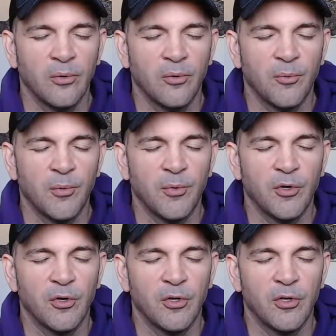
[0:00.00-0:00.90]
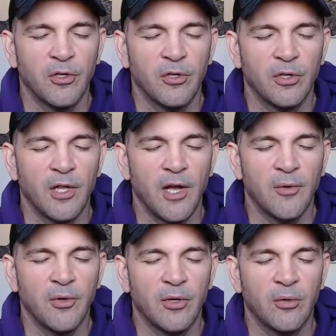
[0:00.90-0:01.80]
remember, in
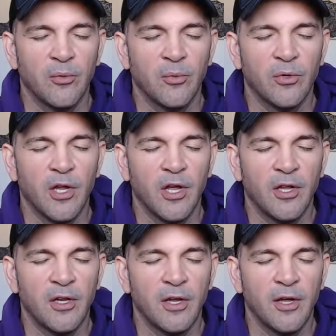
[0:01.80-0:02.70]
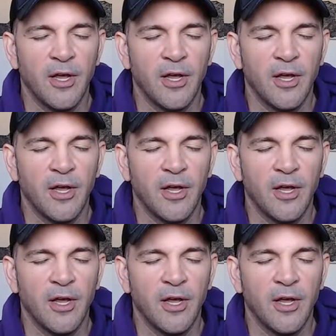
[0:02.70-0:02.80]
allowing, we're not